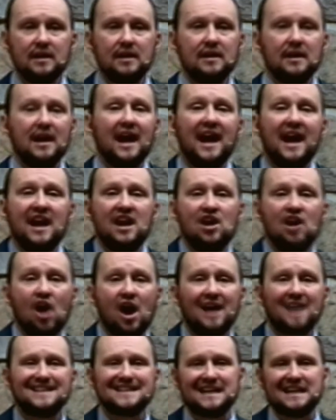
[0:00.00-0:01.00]
and
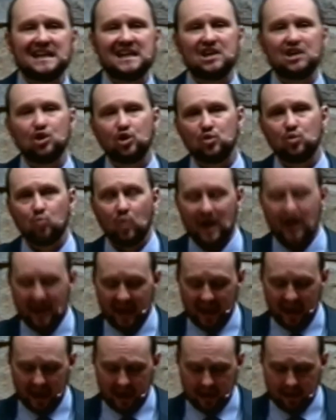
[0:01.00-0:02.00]
not in a good way.
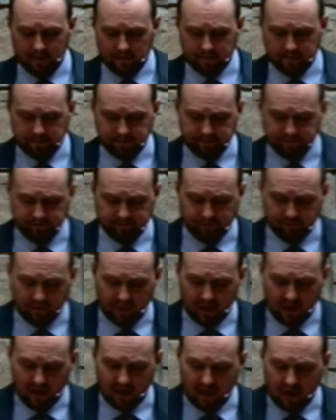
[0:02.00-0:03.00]

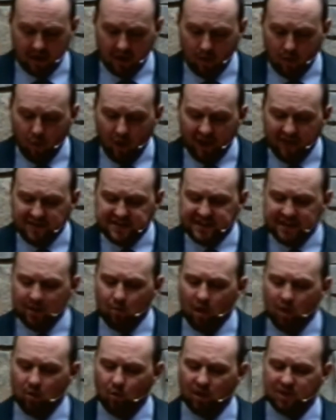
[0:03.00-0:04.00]
What if
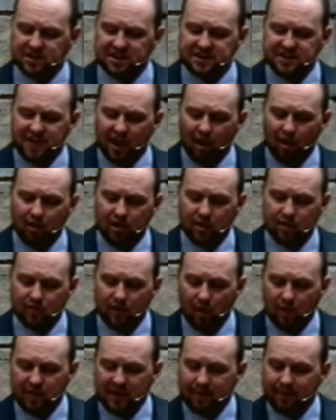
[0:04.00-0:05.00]
someone were to tell you,
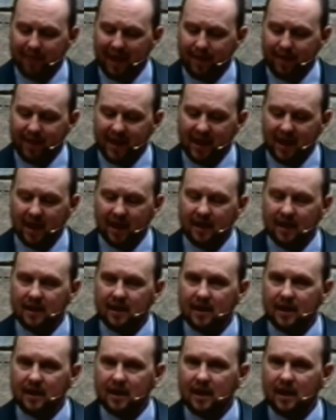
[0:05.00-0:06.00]
though, that maybe
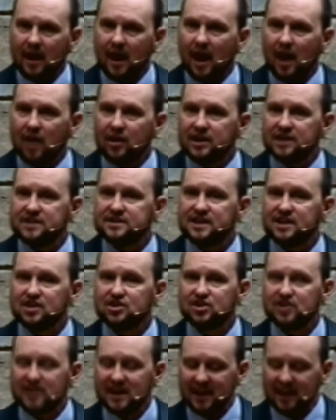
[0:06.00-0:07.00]
our
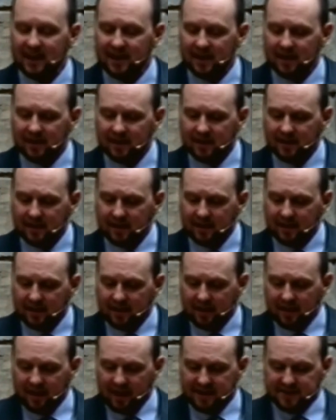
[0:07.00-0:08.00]
conditioning
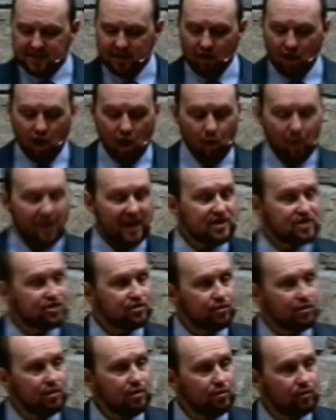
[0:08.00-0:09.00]
isn't always
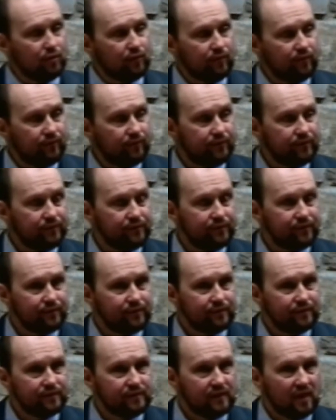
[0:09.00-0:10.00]
true
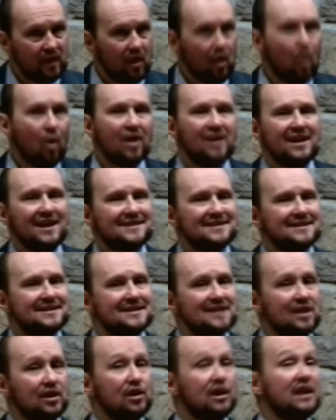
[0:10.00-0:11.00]
or
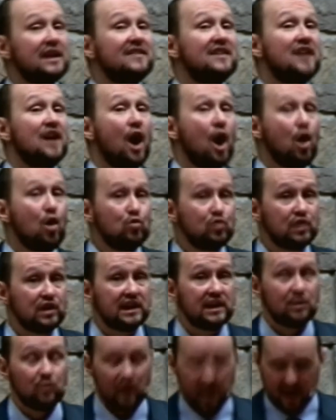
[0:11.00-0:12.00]
necessarily the
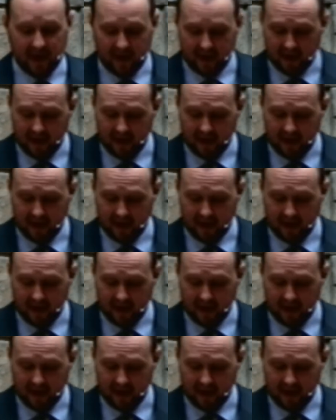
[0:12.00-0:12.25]
only way.